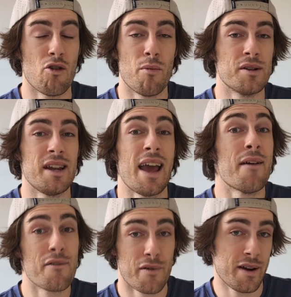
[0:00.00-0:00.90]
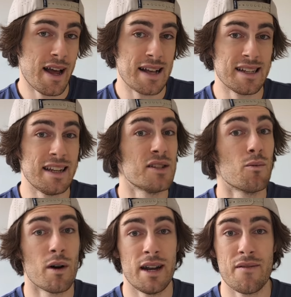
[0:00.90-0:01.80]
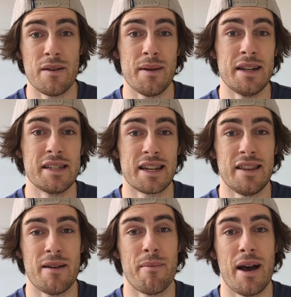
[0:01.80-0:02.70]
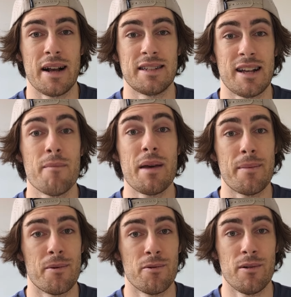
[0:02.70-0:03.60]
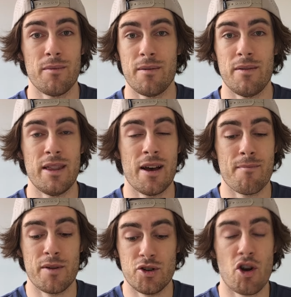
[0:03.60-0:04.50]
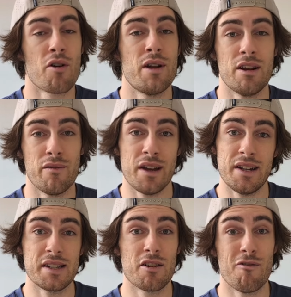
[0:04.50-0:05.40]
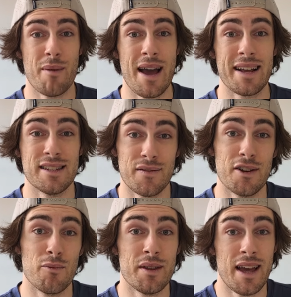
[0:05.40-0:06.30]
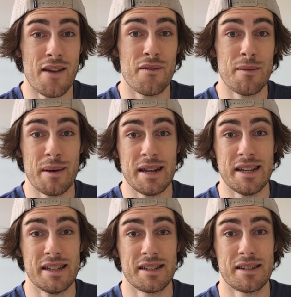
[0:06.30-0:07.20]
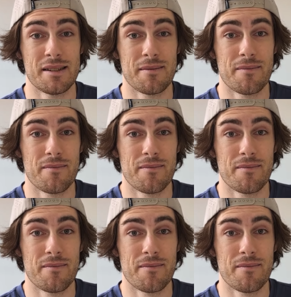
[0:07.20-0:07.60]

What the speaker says: almost everyone has at least one MVP disc in their bag. Some people, the majority of their disc golf bag is filled with MVP discs.